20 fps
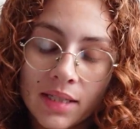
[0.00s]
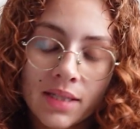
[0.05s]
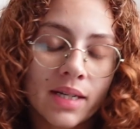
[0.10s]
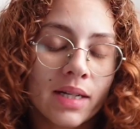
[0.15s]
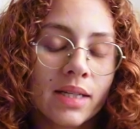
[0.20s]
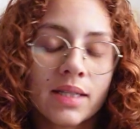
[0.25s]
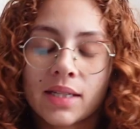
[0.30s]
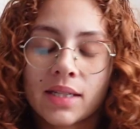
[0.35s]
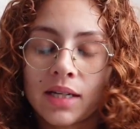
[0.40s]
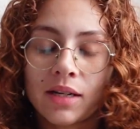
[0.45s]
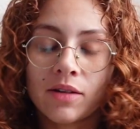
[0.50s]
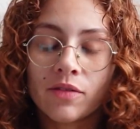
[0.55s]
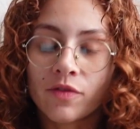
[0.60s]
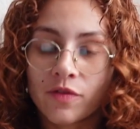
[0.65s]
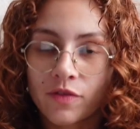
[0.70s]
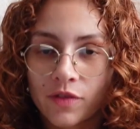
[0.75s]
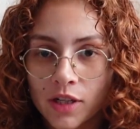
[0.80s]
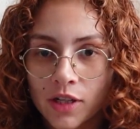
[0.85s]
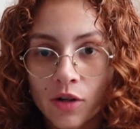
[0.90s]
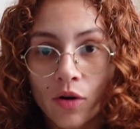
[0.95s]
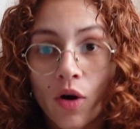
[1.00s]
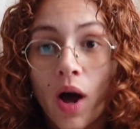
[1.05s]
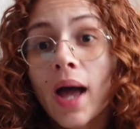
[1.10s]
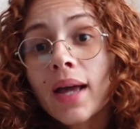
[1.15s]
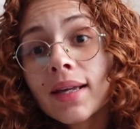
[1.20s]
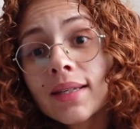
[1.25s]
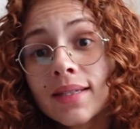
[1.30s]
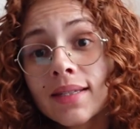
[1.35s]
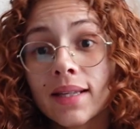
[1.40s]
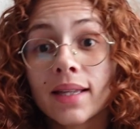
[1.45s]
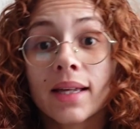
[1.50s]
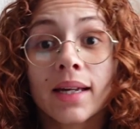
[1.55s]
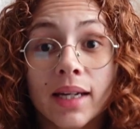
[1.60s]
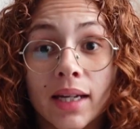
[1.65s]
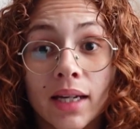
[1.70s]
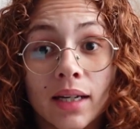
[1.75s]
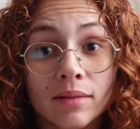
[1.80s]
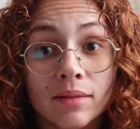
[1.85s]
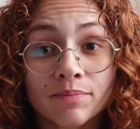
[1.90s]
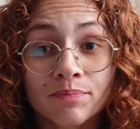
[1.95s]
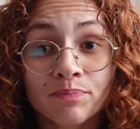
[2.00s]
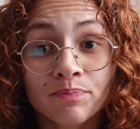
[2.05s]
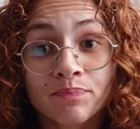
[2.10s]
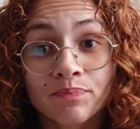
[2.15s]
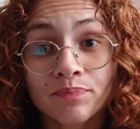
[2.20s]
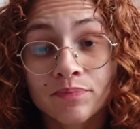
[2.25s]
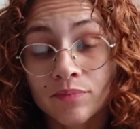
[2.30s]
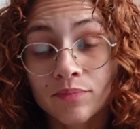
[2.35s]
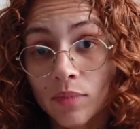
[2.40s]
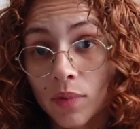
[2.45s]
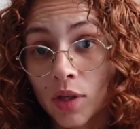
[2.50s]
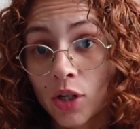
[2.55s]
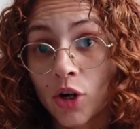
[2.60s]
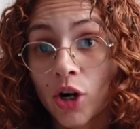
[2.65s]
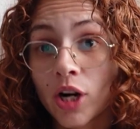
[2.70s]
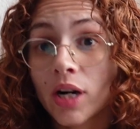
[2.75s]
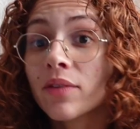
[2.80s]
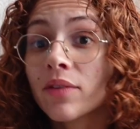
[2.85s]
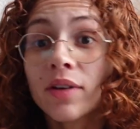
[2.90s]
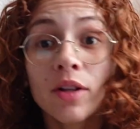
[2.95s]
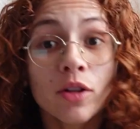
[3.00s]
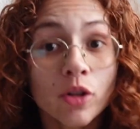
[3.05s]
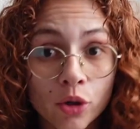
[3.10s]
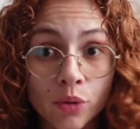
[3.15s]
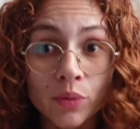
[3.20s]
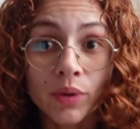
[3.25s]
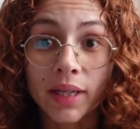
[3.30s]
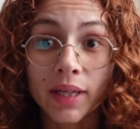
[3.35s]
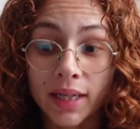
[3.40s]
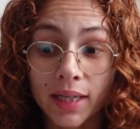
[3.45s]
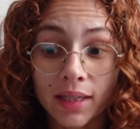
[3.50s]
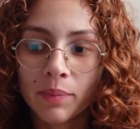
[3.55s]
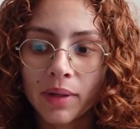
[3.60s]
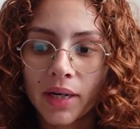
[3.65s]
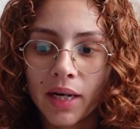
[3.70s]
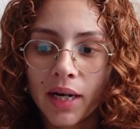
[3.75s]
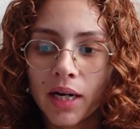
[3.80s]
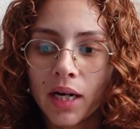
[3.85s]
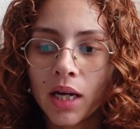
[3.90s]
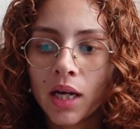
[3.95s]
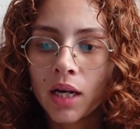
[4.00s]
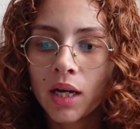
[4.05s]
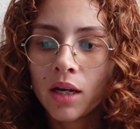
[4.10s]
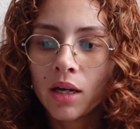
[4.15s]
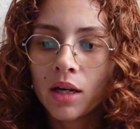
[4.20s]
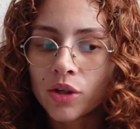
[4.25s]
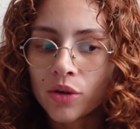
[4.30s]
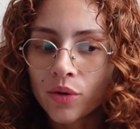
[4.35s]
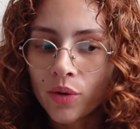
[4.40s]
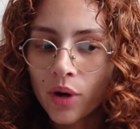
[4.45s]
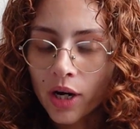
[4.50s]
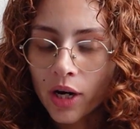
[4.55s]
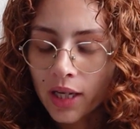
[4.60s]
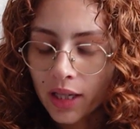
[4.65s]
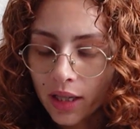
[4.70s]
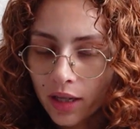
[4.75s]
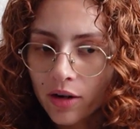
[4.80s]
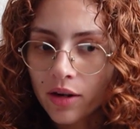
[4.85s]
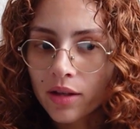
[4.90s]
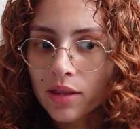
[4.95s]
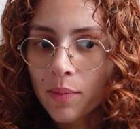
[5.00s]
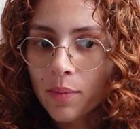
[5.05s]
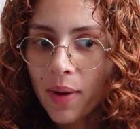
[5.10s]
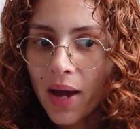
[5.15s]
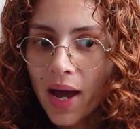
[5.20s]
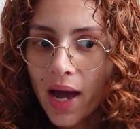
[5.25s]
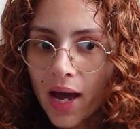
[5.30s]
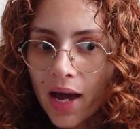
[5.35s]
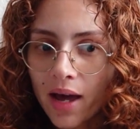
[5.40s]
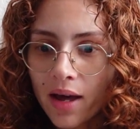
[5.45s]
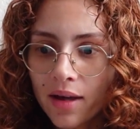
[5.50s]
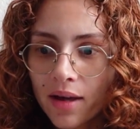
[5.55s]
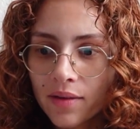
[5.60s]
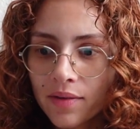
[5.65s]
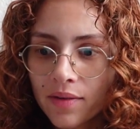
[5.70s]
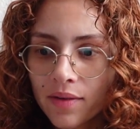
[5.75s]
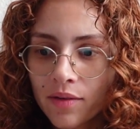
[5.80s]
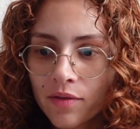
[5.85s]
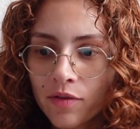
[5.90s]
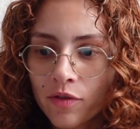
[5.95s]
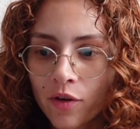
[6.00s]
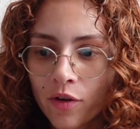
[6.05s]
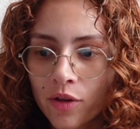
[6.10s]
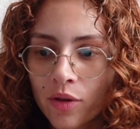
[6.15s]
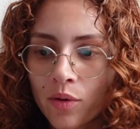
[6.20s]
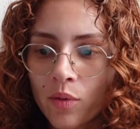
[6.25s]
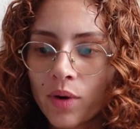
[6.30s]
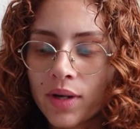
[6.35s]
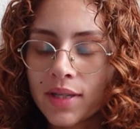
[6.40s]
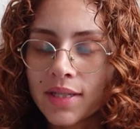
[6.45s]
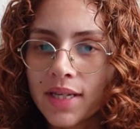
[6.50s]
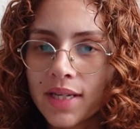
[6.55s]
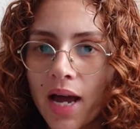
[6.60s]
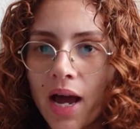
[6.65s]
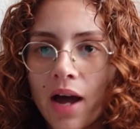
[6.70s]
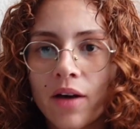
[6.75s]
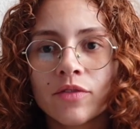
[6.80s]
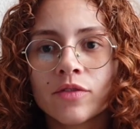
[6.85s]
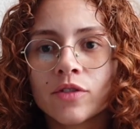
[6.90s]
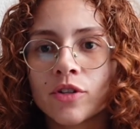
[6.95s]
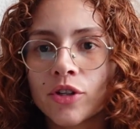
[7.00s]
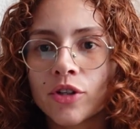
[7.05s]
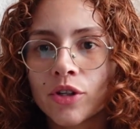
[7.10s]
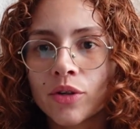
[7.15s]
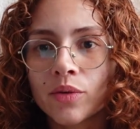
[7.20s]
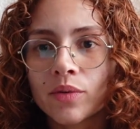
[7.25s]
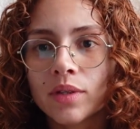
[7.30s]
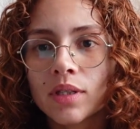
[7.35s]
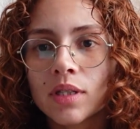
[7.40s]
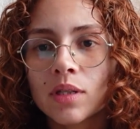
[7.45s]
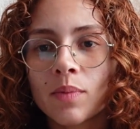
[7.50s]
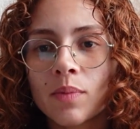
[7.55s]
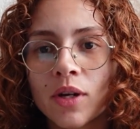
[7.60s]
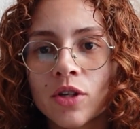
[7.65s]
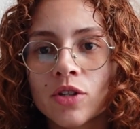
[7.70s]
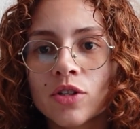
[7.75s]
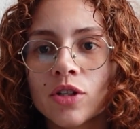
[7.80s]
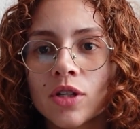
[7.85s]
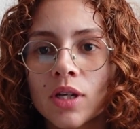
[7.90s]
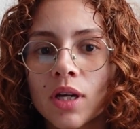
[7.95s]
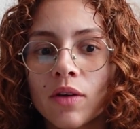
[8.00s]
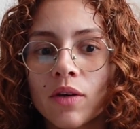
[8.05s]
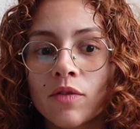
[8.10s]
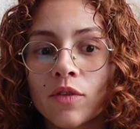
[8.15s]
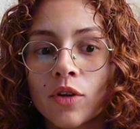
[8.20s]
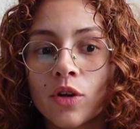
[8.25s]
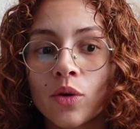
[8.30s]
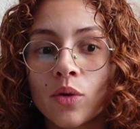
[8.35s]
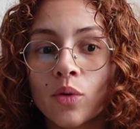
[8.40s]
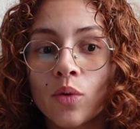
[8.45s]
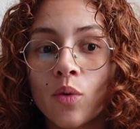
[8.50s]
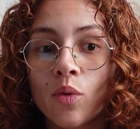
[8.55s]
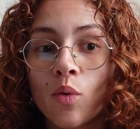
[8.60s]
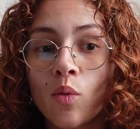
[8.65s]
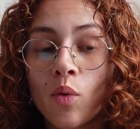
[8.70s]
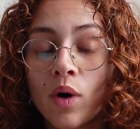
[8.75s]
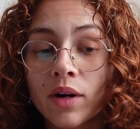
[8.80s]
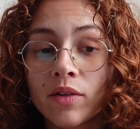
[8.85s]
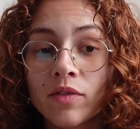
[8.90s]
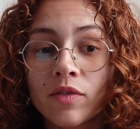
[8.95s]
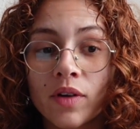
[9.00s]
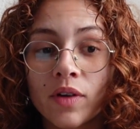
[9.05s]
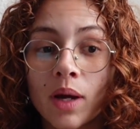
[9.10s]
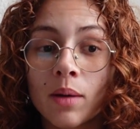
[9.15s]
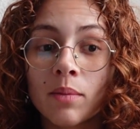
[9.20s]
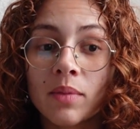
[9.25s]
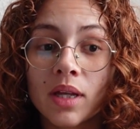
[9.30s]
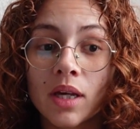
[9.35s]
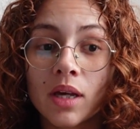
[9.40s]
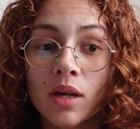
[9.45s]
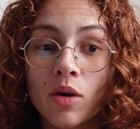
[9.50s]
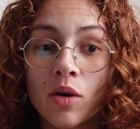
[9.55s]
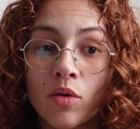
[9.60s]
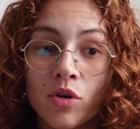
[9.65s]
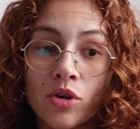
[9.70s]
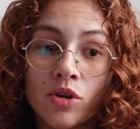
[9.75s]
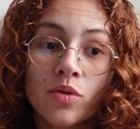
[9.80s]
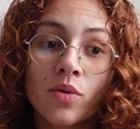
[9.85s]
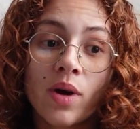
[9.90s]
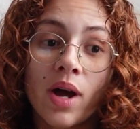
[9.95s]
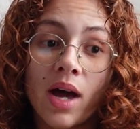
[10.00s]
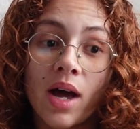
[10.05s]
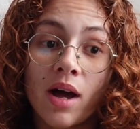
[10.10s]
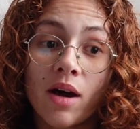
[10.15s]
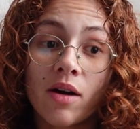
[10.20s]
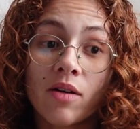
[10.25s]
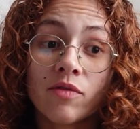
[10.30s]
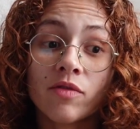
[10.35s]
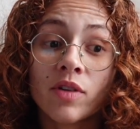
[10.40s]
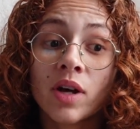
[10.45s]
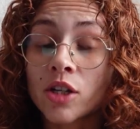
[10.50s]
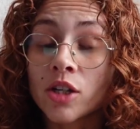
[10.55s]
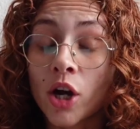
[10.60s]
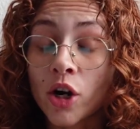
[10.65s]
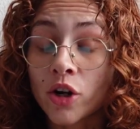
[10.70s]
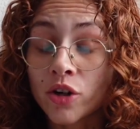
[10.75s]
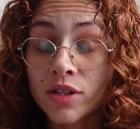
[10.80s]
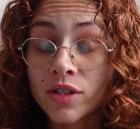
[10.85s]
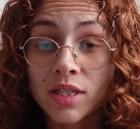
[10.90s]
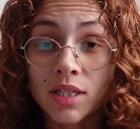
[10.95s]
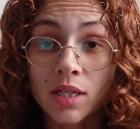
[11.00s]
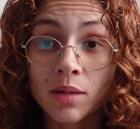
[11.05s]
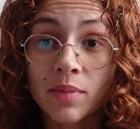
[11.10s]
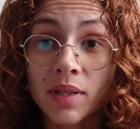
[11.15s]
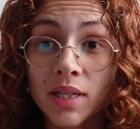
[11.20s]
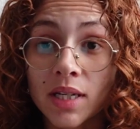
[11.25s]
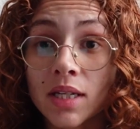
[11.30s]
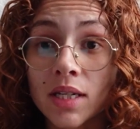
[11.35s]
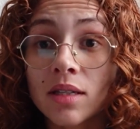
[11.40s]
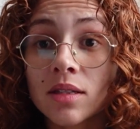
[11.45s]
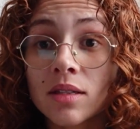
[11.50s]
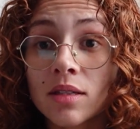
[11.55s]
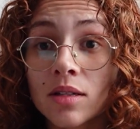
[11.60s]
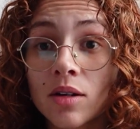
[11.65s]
that it's going to feel isolating. You're going to feel lonely, but you are clearing the path for the ones after you, especially if you want a family, or you have younger siblings,